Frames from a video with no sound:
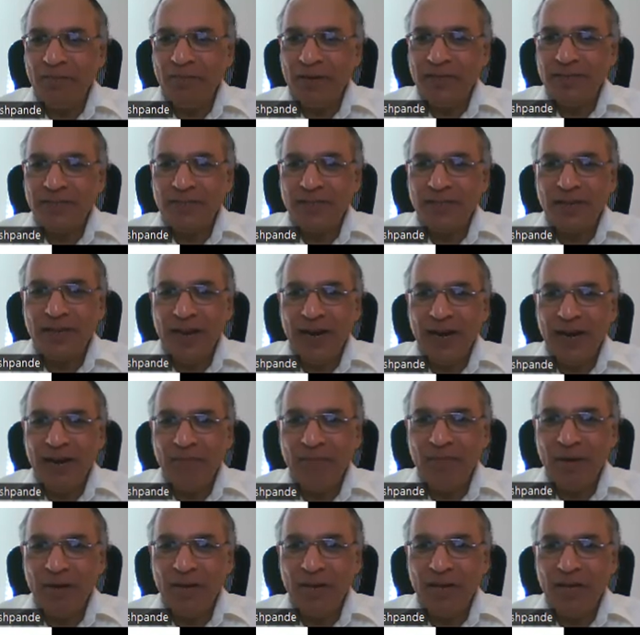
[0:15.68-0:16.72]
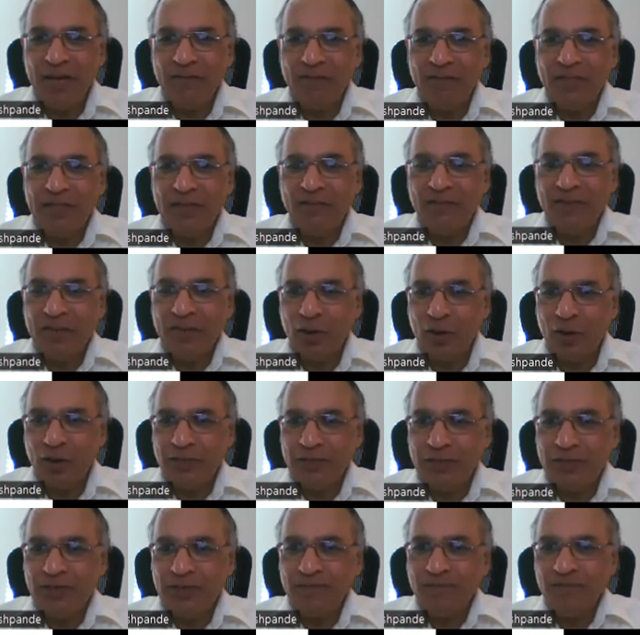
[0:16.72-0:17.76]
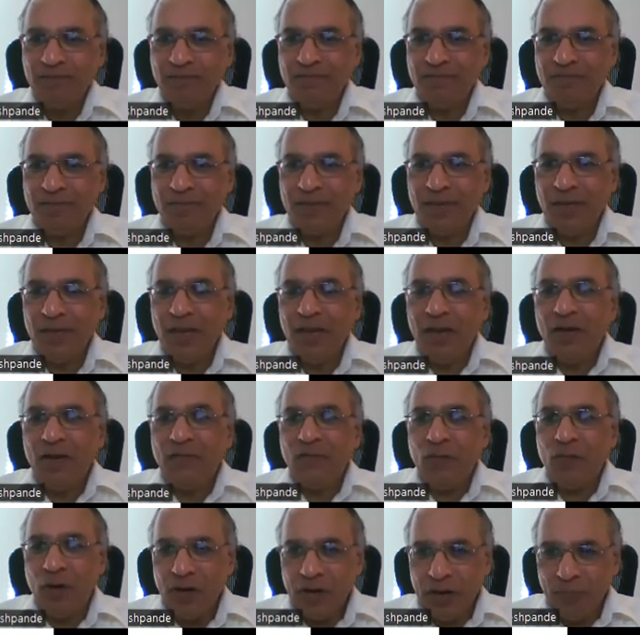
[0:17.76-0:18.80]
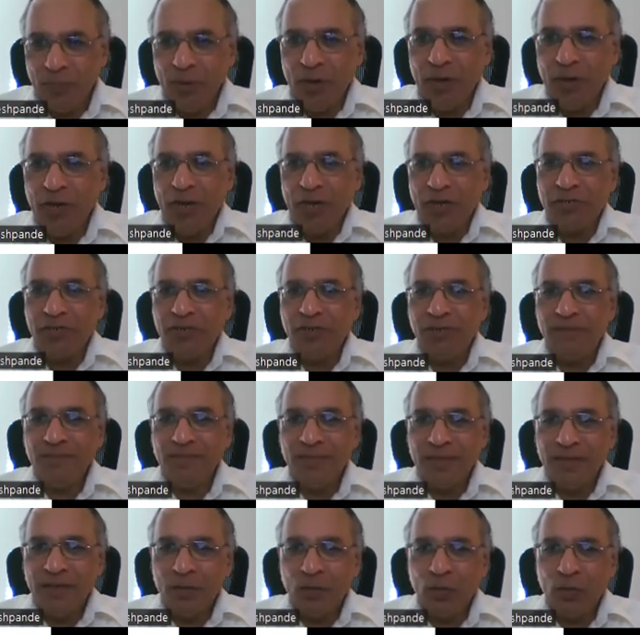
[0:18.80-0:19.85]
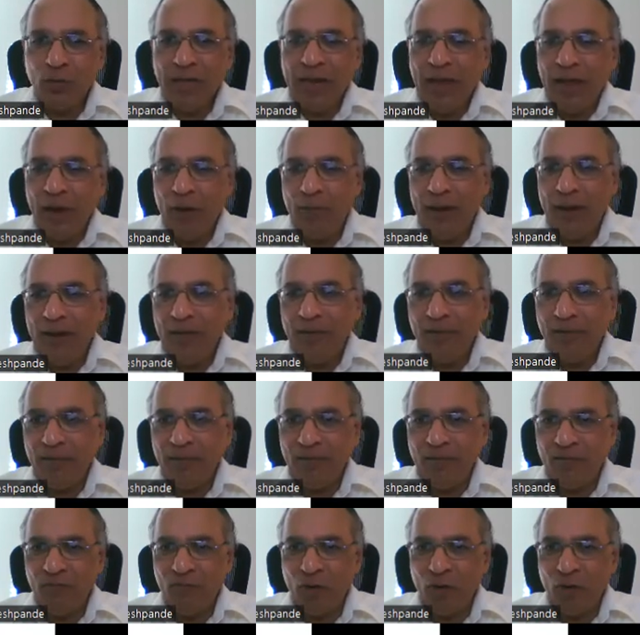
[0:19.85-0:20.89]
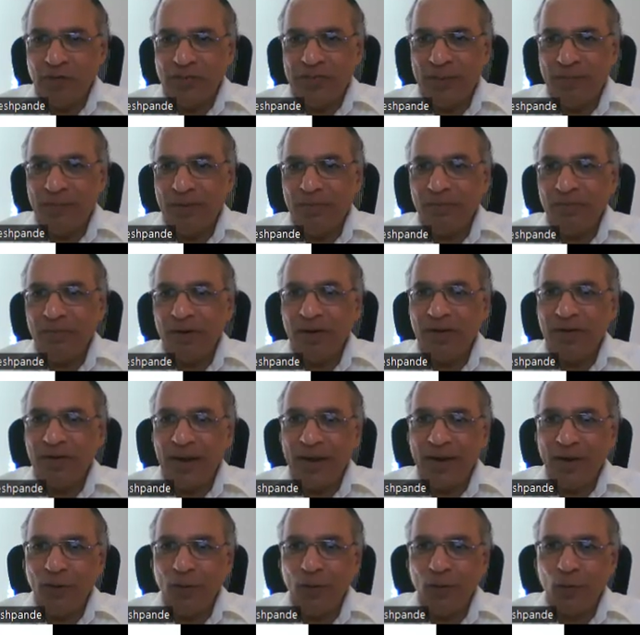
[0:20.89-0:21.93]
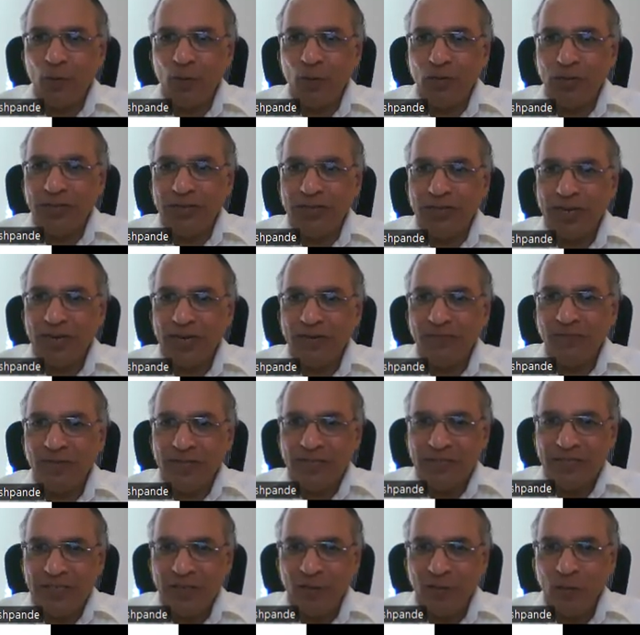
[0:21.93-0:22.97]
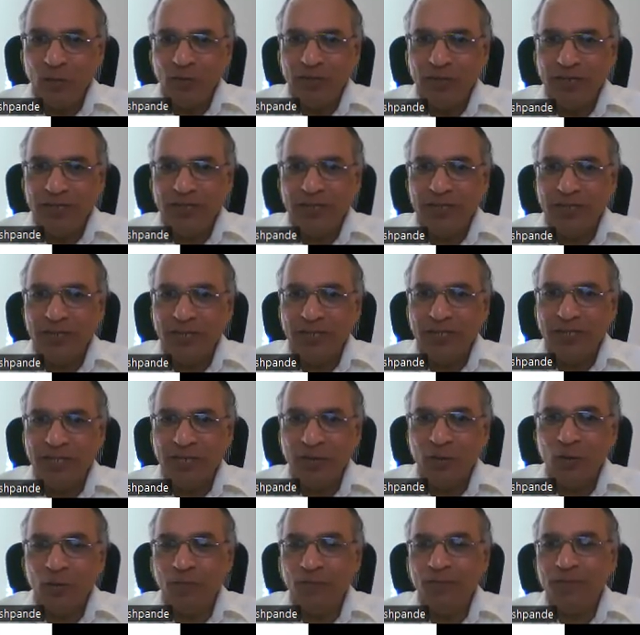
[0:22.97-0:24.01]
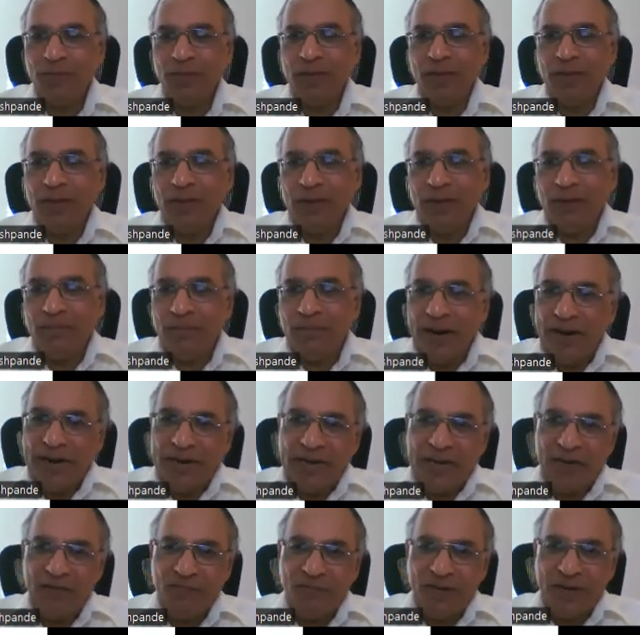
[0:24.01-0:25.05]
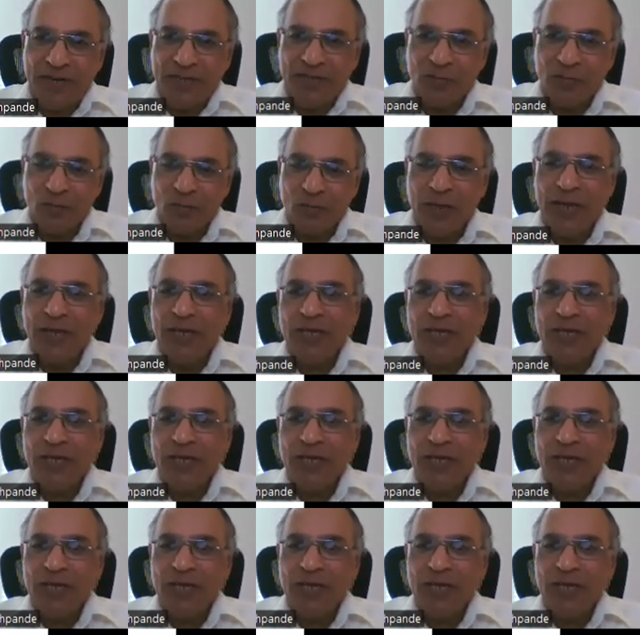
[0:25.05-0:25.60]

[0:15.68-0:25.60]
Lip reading: Medicine and MD in Ayurvedic Physiology. For communication, you can have my WhatsApp number 9226810630. My dear friends, today